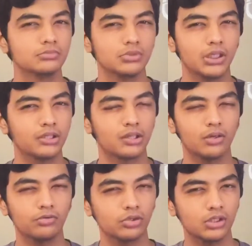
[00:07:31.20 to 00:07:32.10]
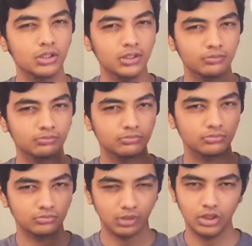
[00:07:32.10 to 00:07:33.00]
It's a really
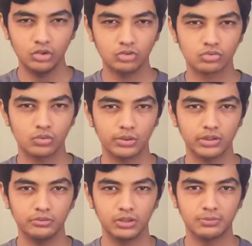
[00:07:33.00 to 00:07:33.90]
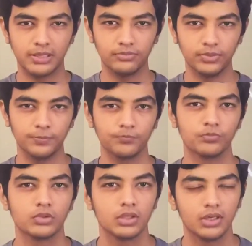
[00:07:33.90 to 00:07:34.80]
unusual series, by the way.
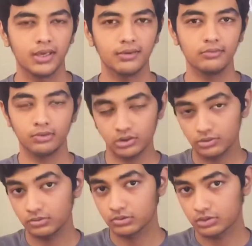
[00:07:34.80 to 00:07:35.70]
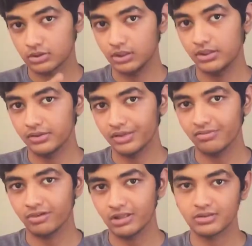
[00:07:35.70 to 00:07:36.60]
Even in design
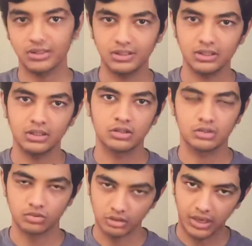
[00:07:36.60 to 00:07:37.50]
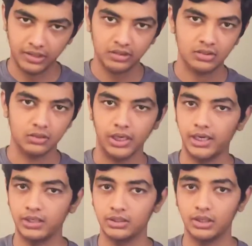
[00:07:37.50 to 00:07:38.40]
wise, it is nice,
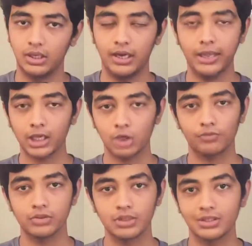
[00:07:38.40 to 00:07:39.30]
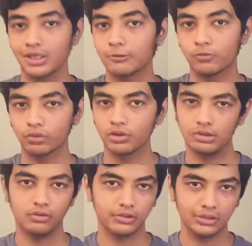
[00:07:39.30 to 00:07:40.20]
and I kind of say they are focusing
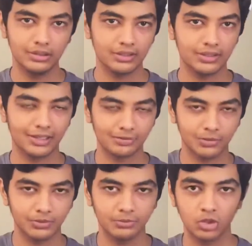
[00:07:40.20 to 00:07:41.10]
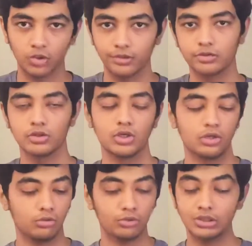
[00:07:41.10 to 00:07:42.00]
on the design as well, because
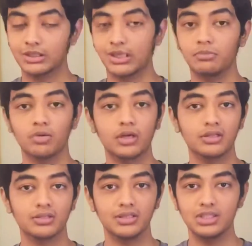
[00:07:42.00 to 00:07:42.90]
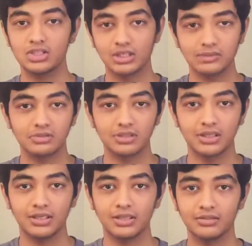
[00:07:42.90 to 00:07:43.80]
all the cameras, each and
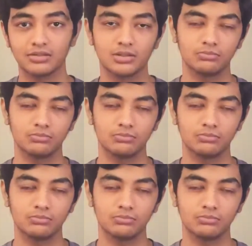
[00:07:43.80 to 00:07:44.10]
everything is